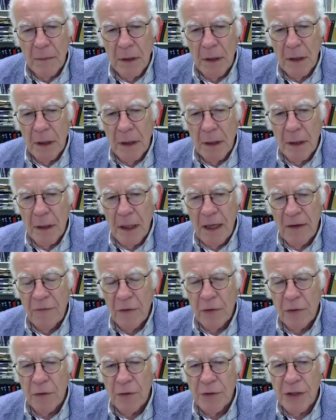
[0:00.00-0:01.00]

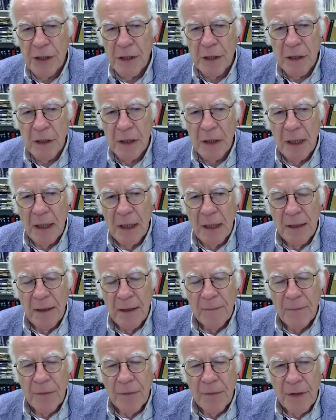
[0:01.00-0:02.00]
evolution,
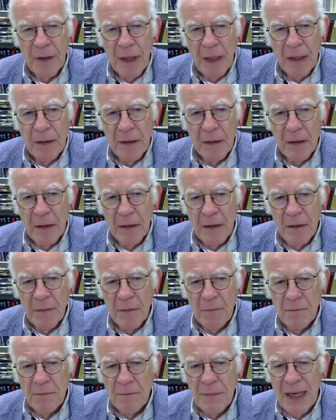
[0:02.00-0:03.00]
then
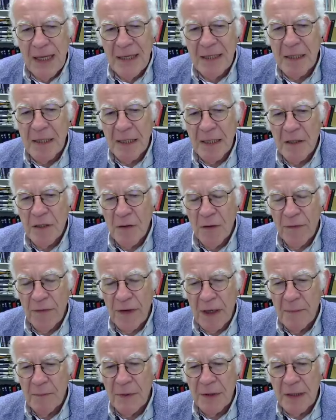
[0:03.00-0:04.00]
the basis of
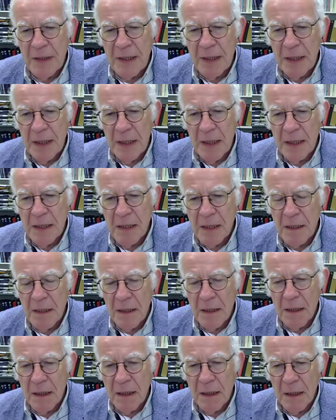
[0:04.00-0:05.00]
empathy is
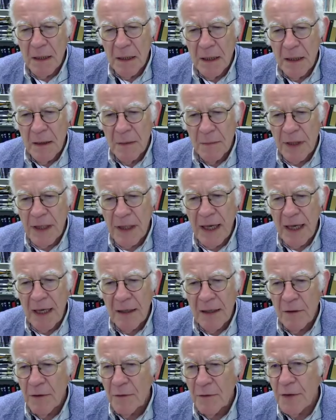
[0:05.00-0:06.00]
the
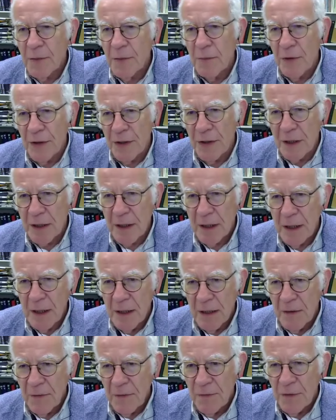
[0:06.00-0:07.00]
care of the mother
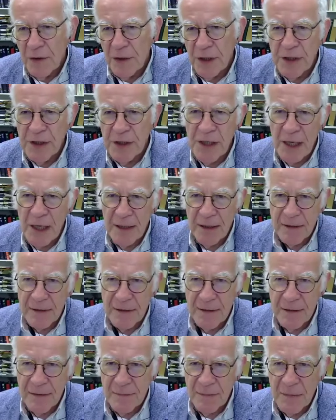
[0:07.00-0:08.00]
for the
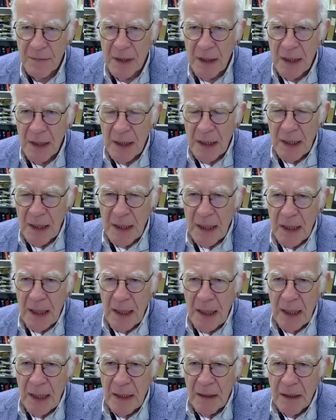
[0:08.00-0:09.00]
child.
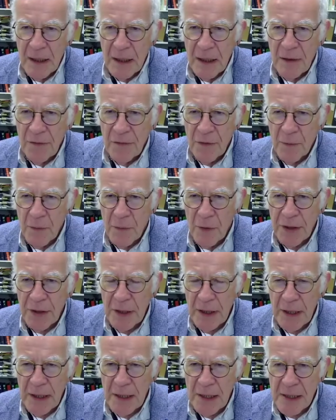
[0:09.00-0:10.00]
And if a
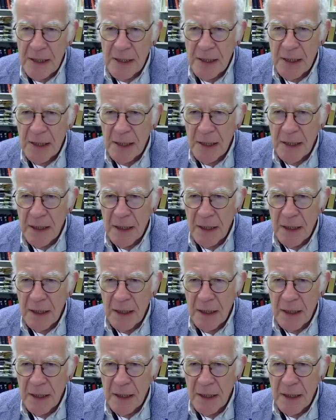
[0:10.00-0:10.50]
mother is